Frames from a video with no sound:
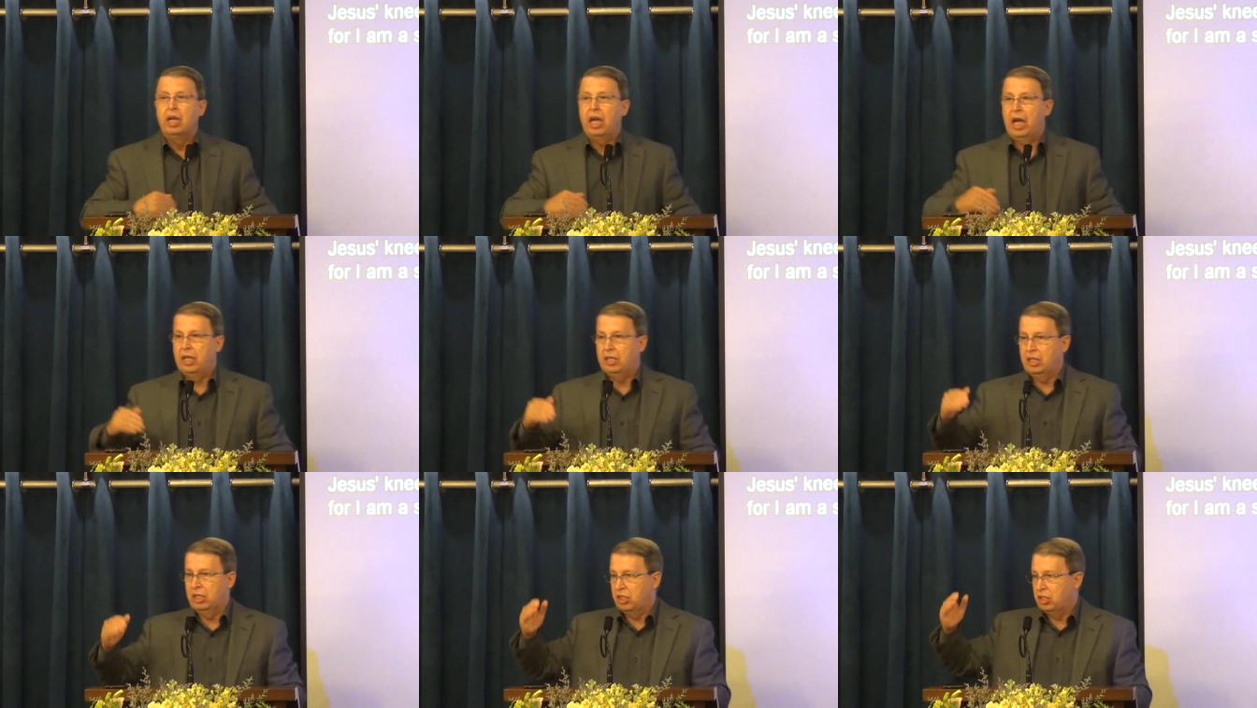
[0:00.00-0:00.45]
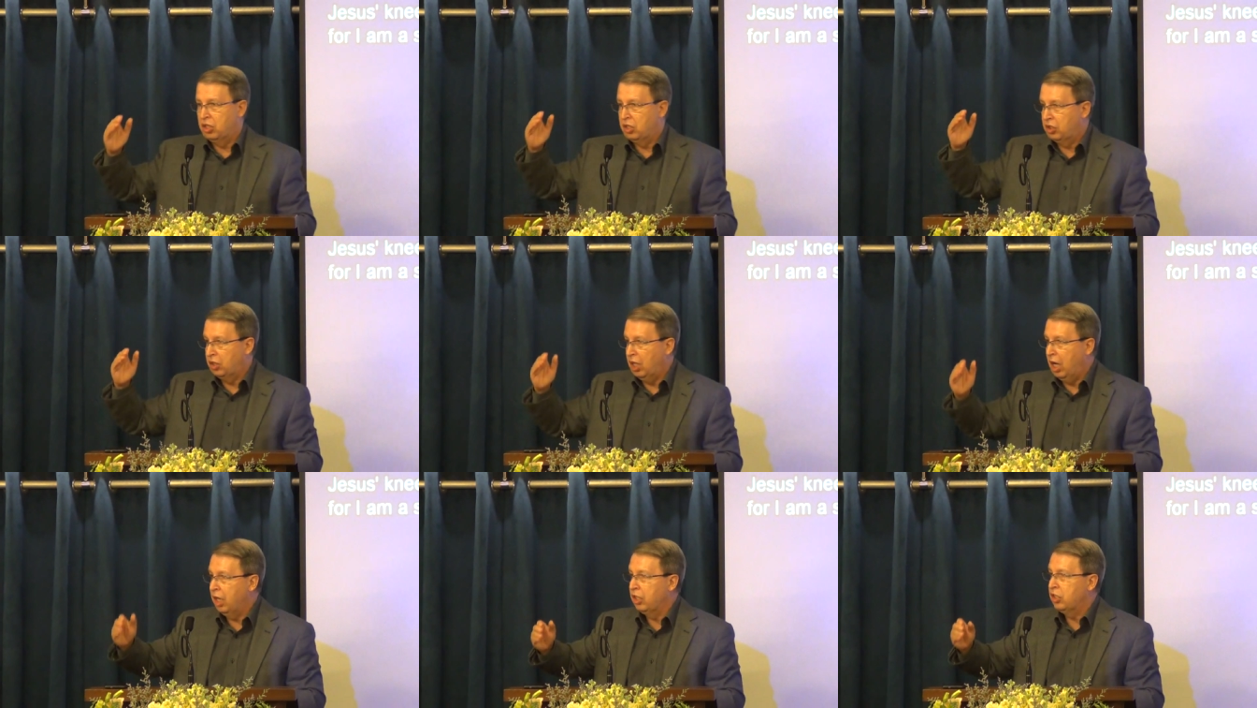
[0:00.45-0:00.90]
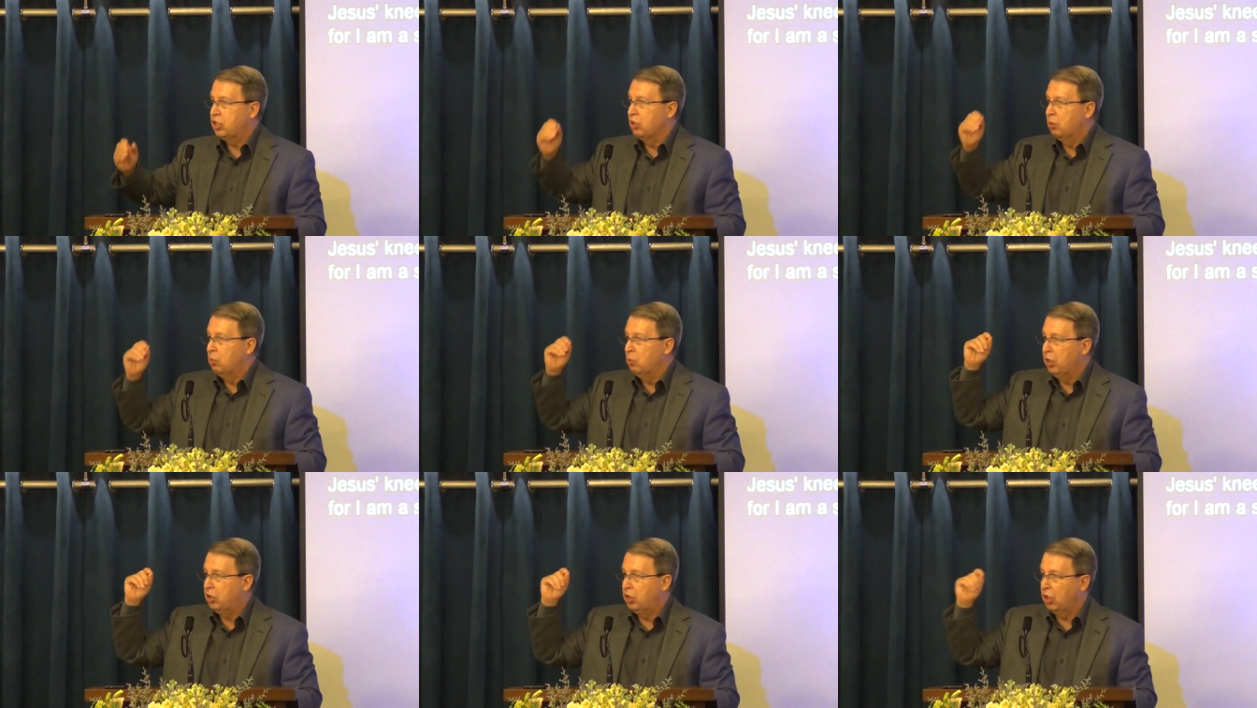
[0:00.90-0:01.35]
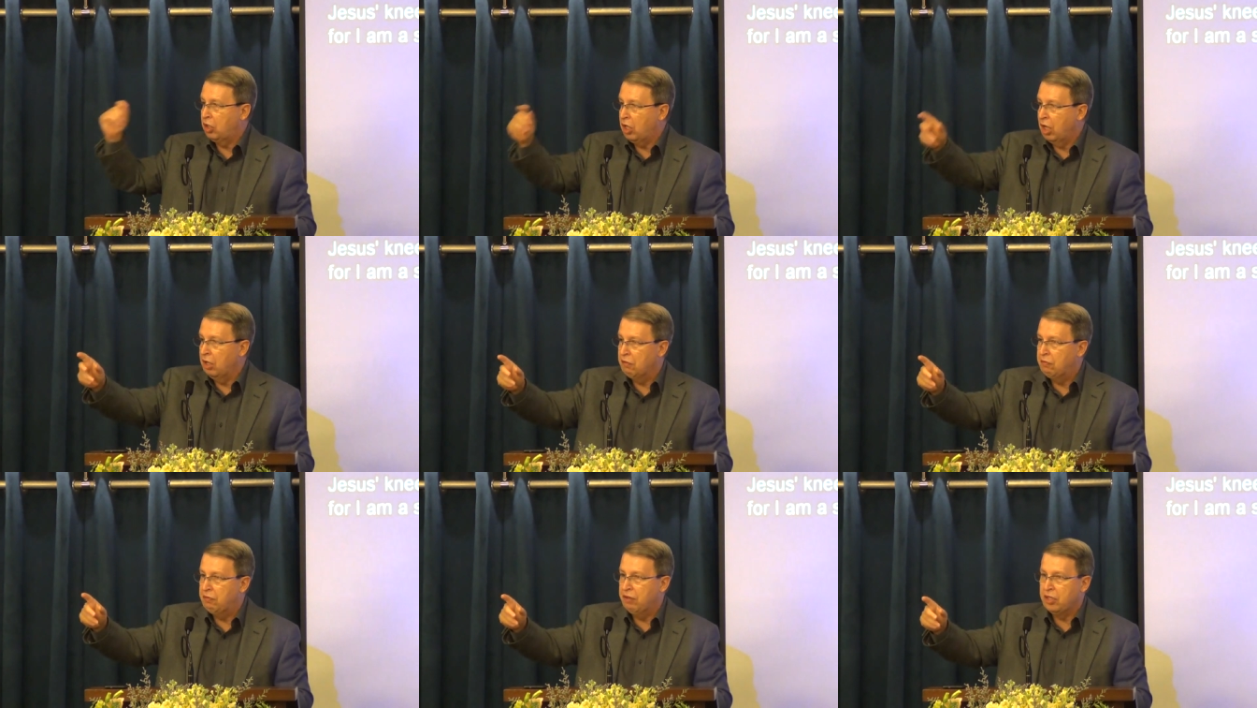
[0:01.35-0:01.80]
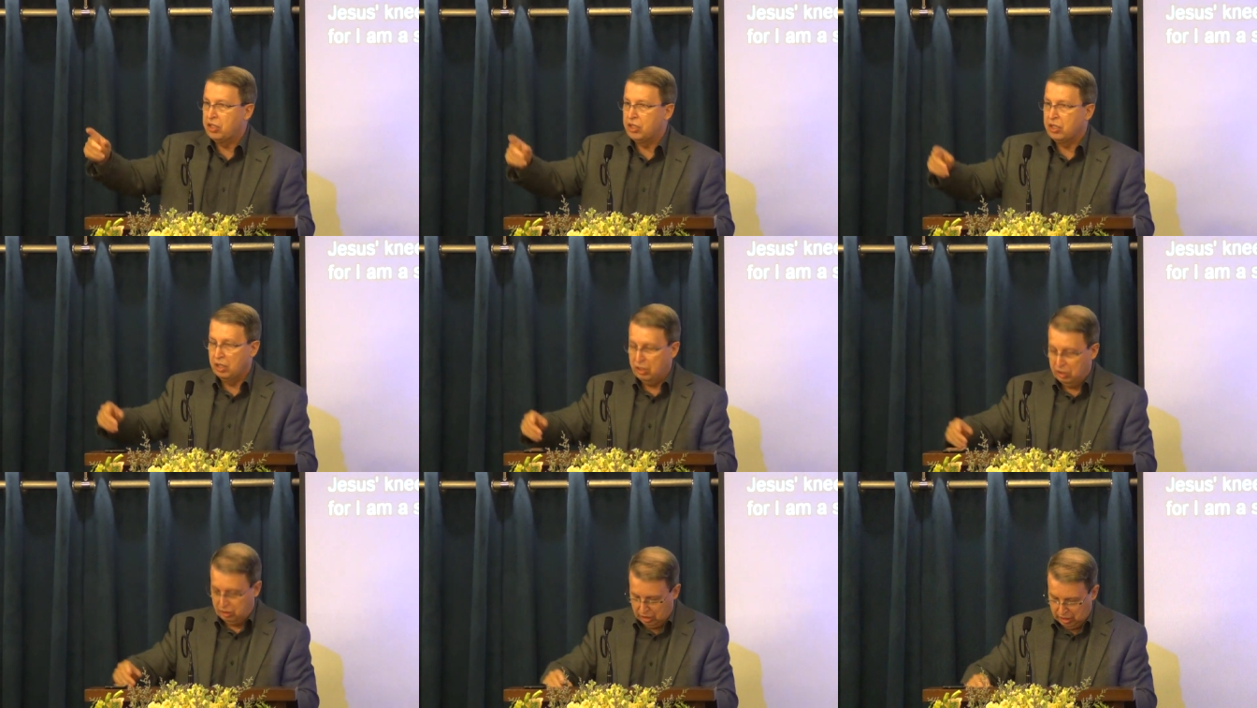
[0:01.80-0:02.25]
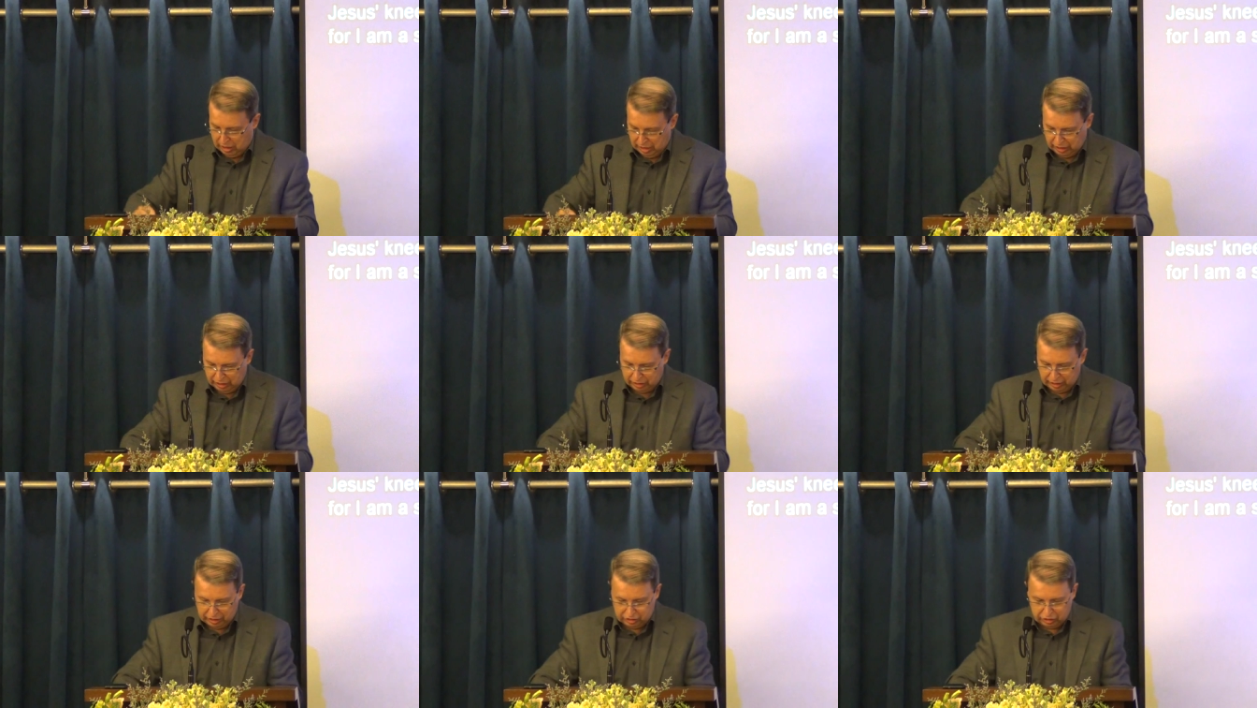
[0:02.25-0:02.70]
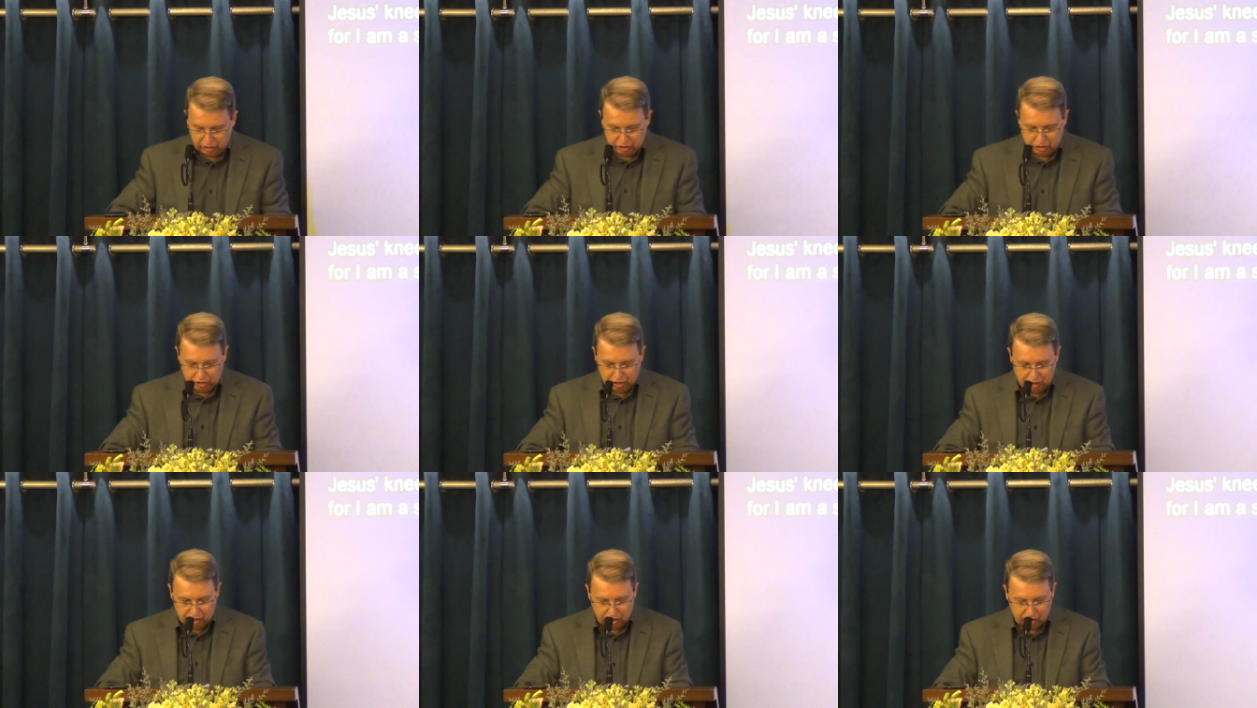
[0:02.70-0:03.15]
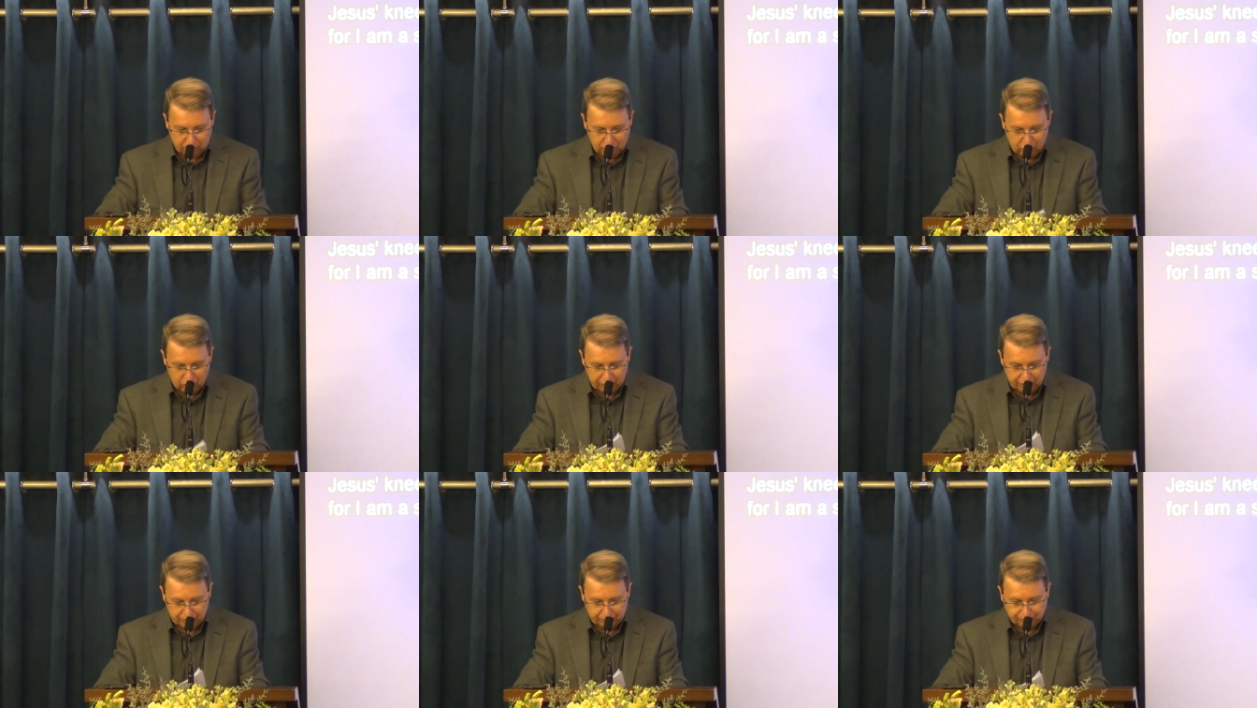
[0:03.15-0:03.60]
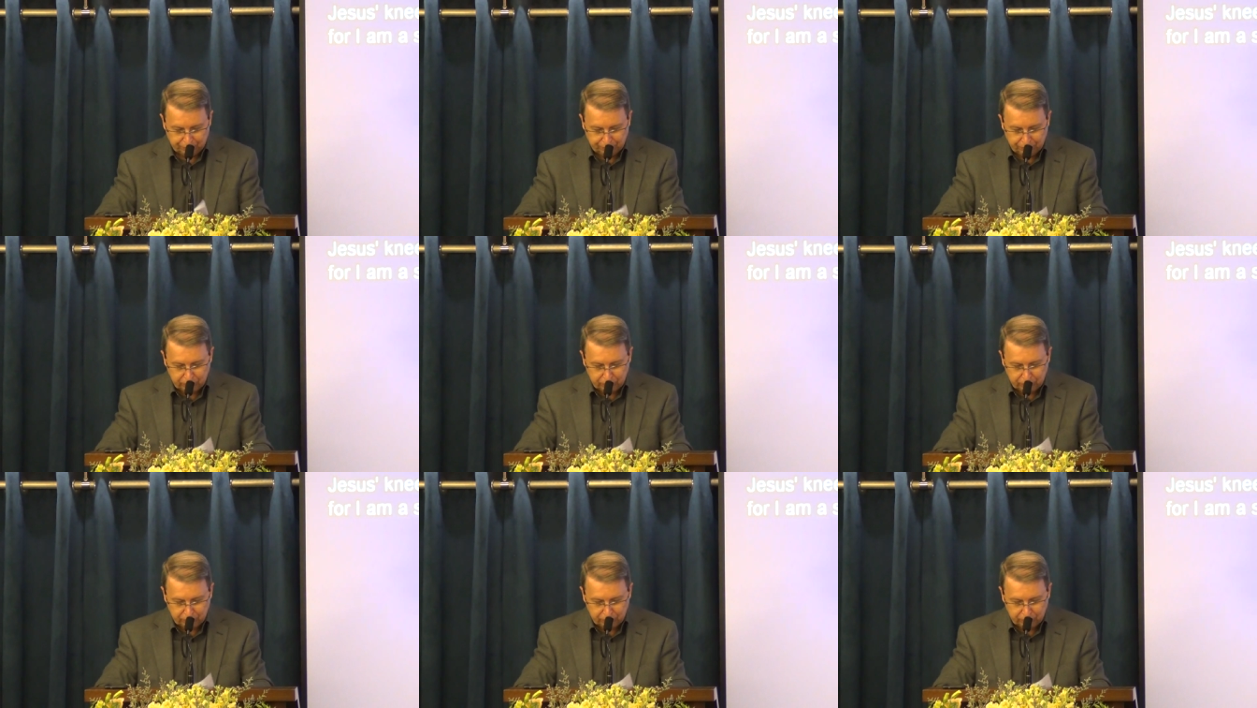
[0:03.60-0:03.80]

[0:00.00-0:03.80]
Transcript: and it starts with a confession, and that's the starting point.